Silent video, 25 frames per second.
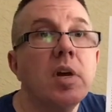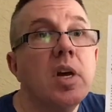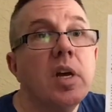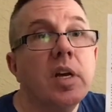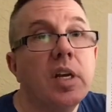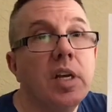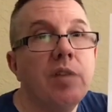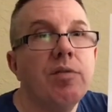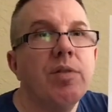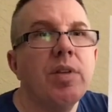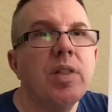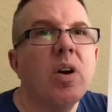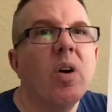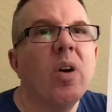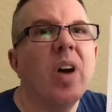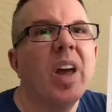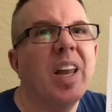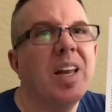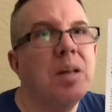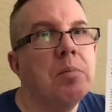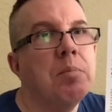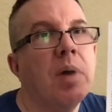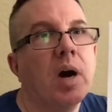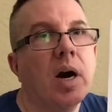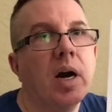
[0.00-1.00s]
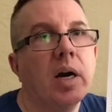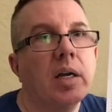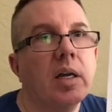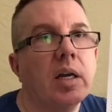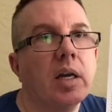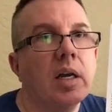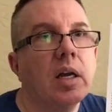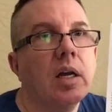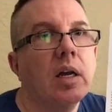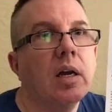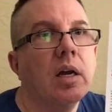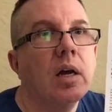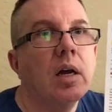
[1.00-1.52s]
Even though
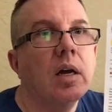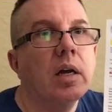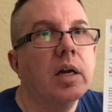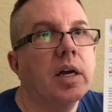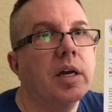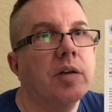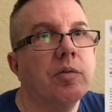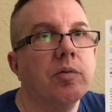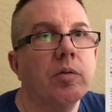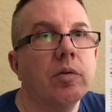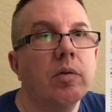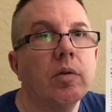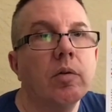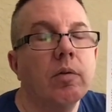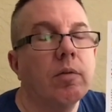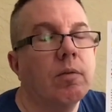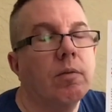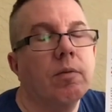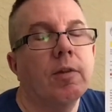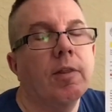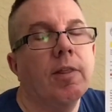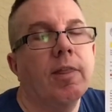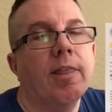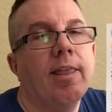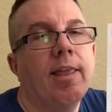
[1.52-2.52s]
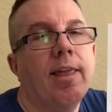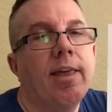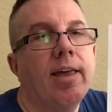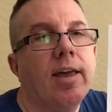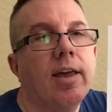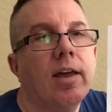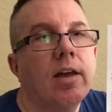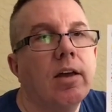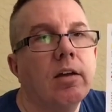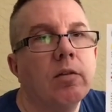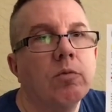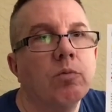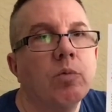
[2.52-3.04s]
anybody can,
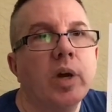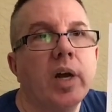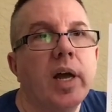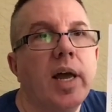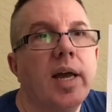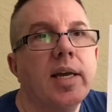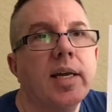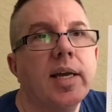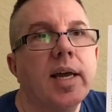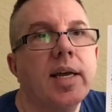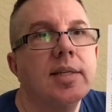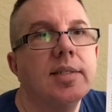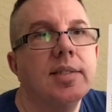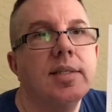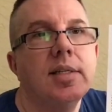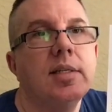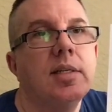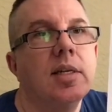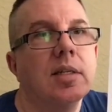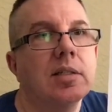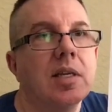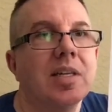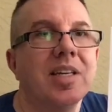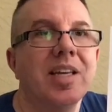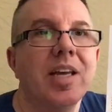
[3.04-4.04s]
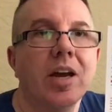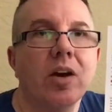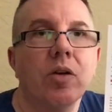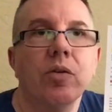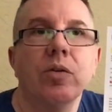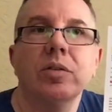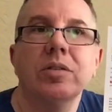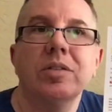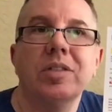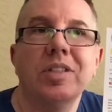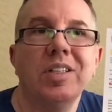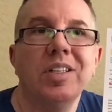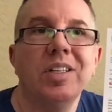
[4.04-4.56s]
AKC doesn't
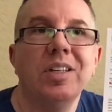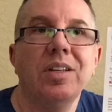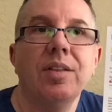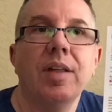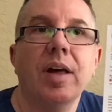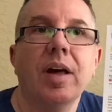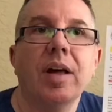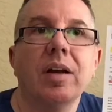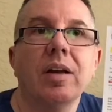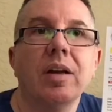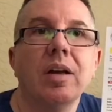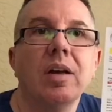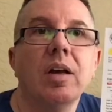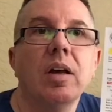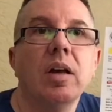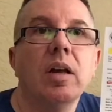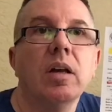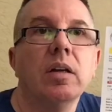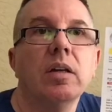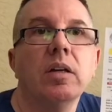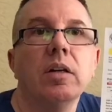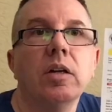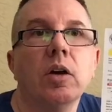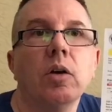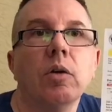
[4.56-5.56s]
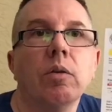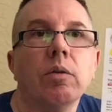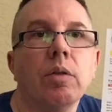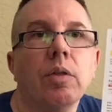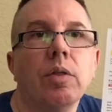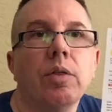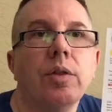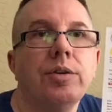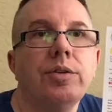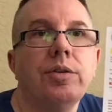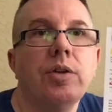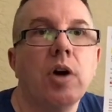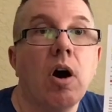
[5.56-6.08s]
guarantee that
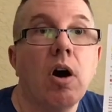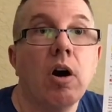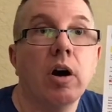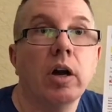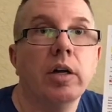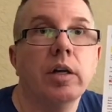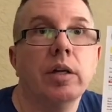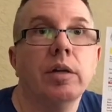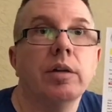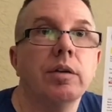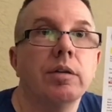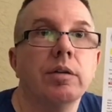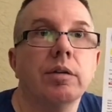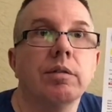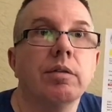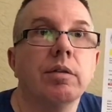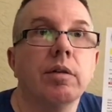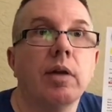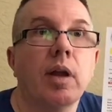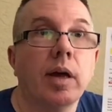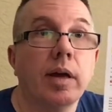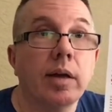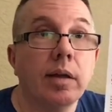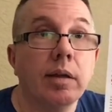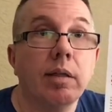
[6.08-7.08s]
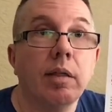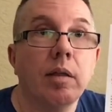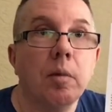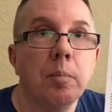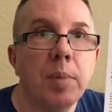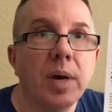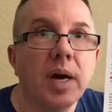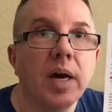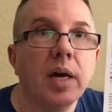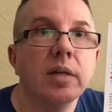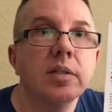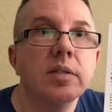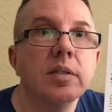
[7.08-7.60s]
the dog is like the
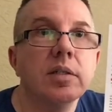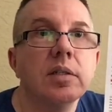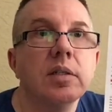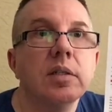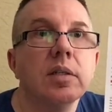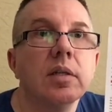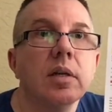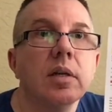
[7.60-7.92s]
best.